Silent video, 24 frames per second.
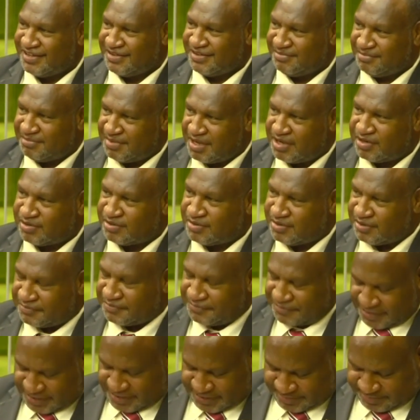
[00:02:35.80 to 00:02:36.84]
mouth lo
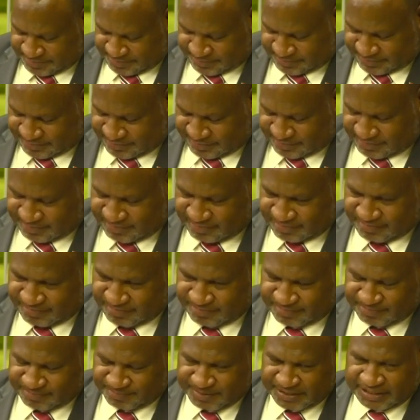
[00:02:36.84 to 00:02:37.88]
feed him,
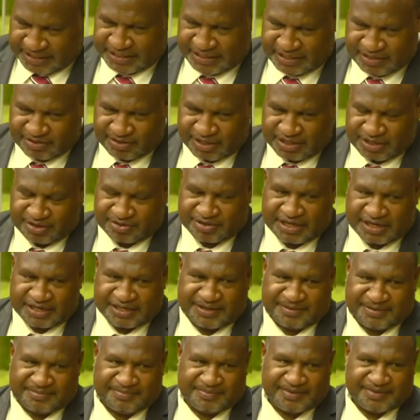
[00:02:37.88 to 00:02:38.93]
beginning to educate
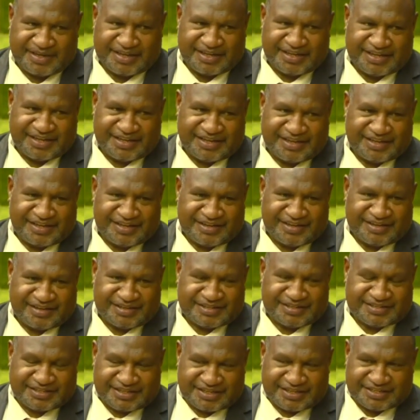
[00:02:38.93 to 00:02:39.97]
him,
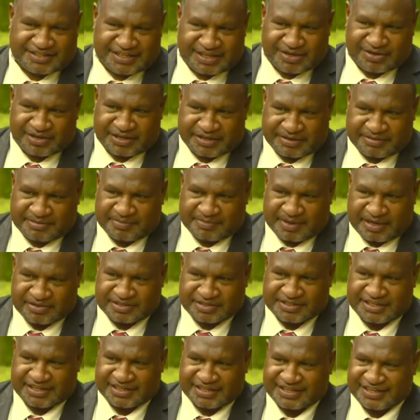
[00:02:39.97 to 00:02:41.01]
citizen lo give him
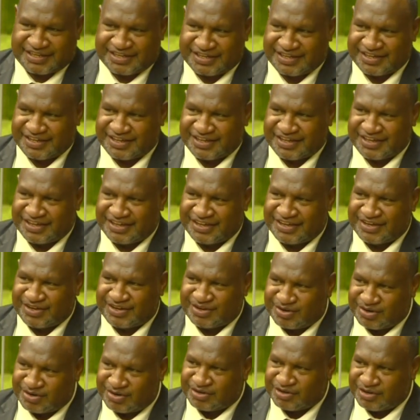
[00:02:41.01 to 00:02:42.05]
housing,
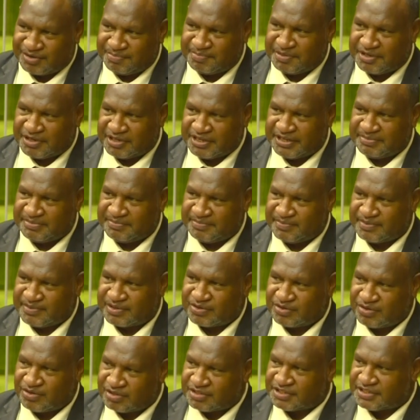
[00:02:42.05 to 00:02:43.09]
road lo build him,
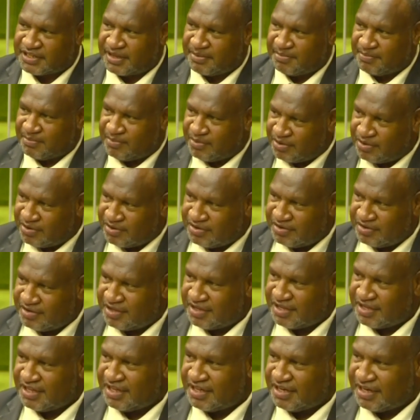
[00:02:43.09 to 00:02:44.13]
cost and more,
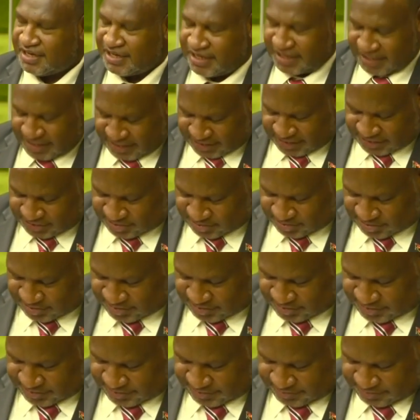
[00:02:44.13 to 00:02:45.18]
na
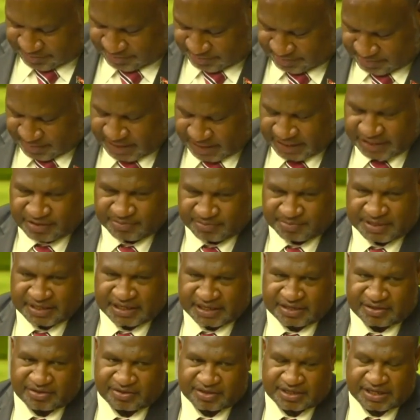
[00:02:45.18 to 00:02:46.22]
actual money you make
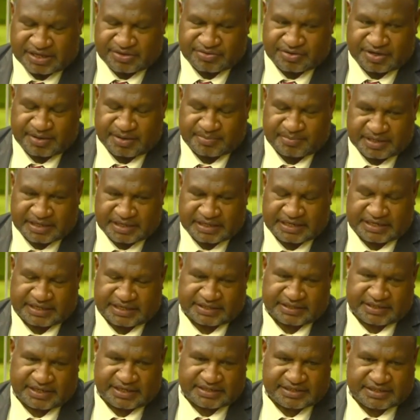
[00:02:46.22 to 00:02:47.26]
out lo country and lick.
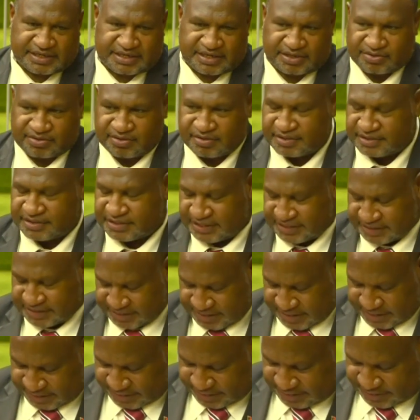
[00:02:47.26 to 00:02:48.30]
That's a record since
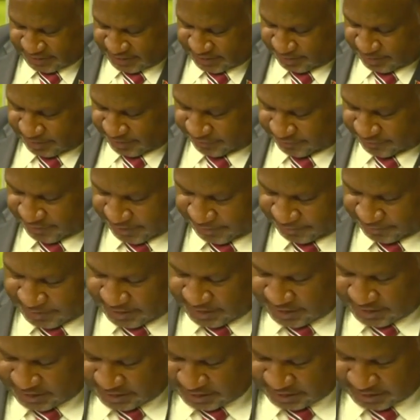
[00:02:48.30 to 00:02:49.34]
1975
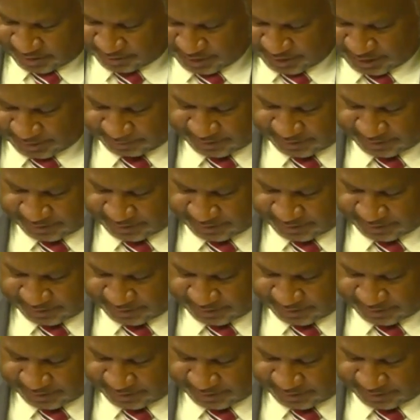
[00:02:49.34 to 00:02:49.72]
coming up